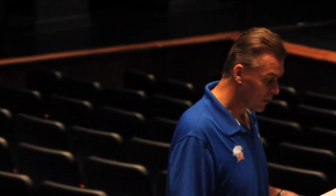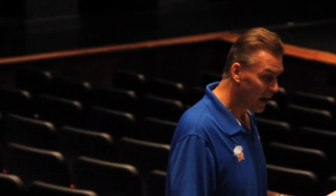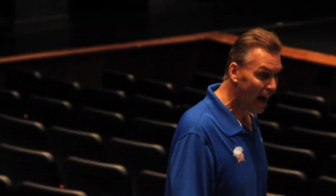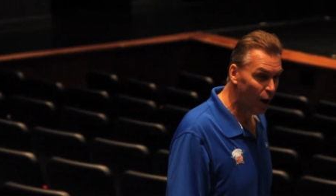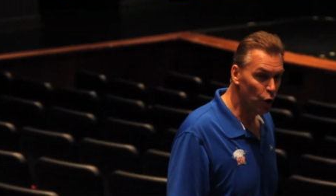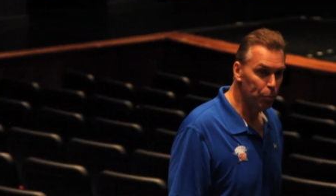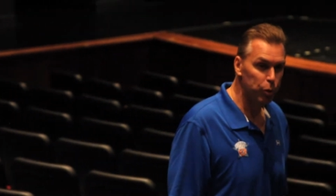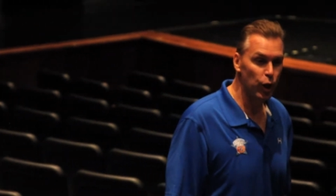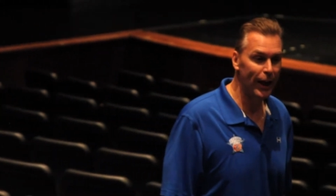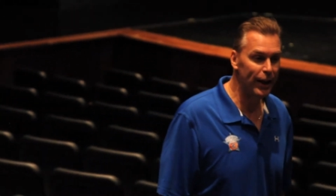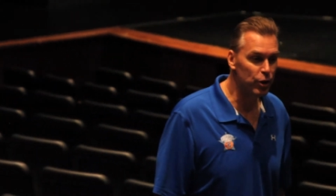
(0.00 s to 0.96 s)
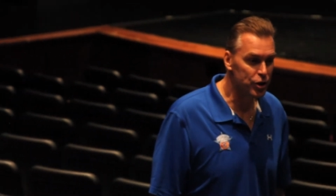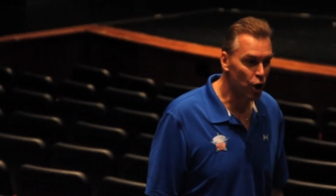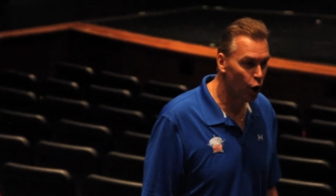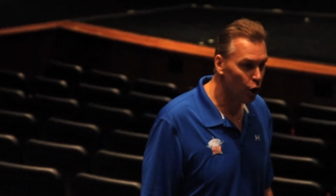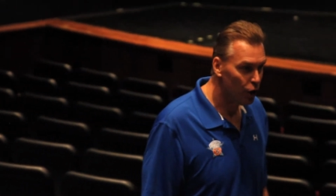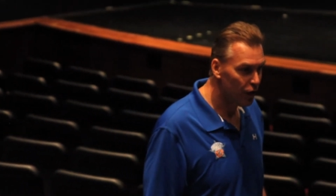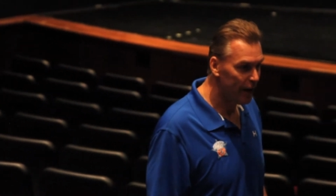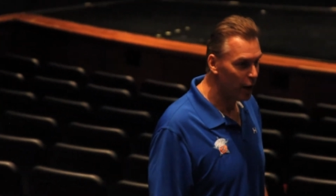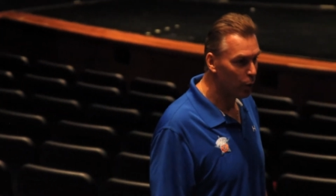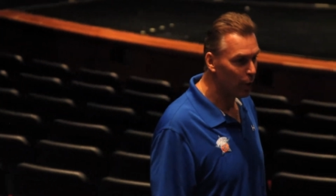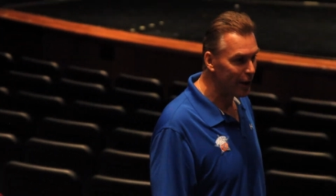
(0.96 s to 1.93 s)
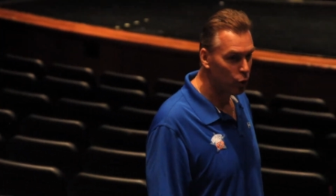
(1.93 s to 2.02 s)
How do players hurt their
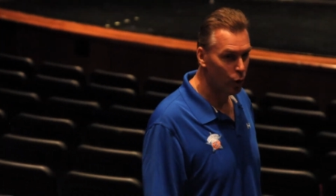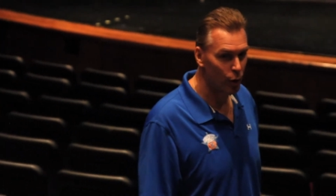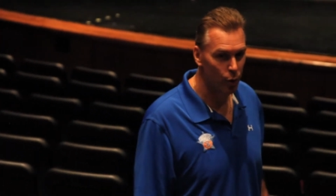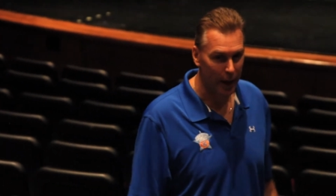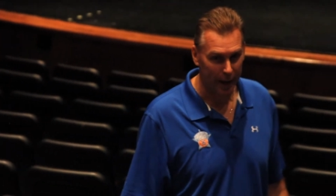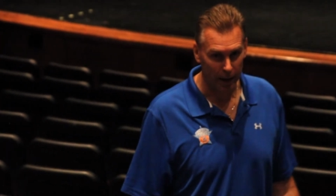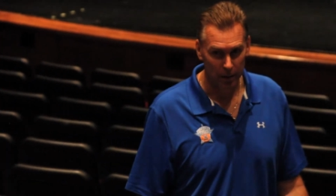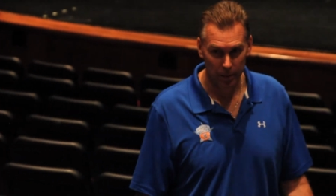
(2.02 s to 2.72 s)
recruiting?